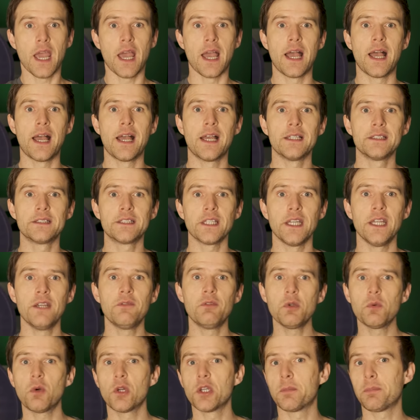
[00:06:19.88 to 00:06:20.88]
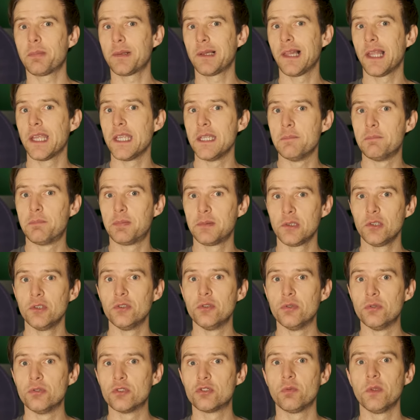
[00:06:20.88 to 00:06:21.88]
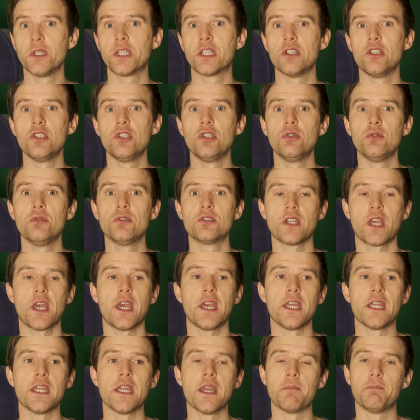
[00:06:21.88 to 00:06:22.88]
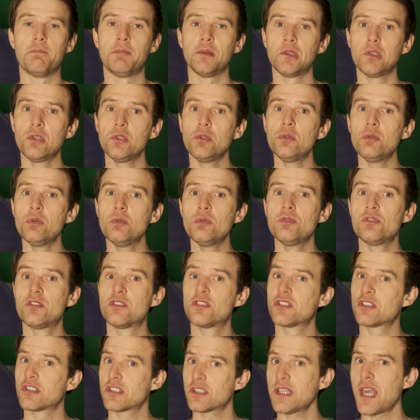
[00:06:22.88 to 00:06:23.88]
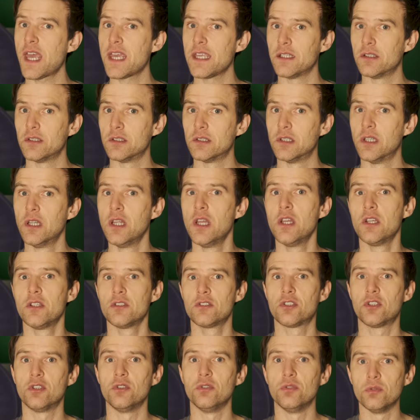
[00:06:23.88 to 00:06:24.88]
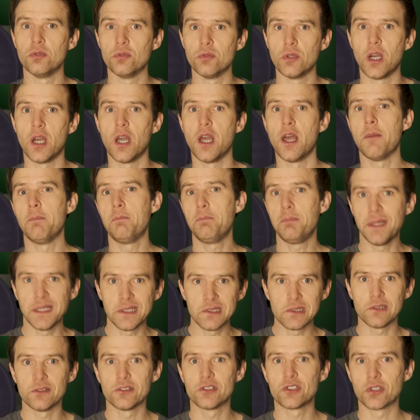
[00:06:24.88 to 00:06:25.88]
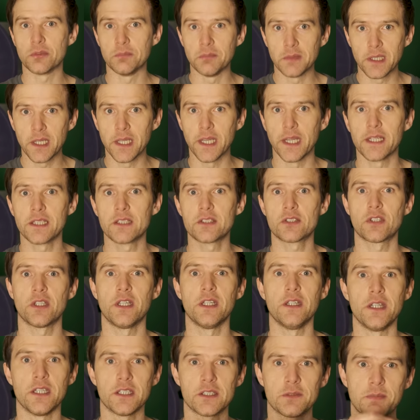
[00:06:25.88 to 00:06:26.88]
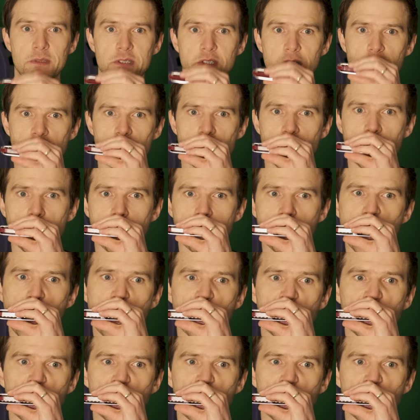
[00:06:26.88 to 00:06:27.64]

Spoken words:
And if we want to play blues, we can use a blues scale to build some licks in this position.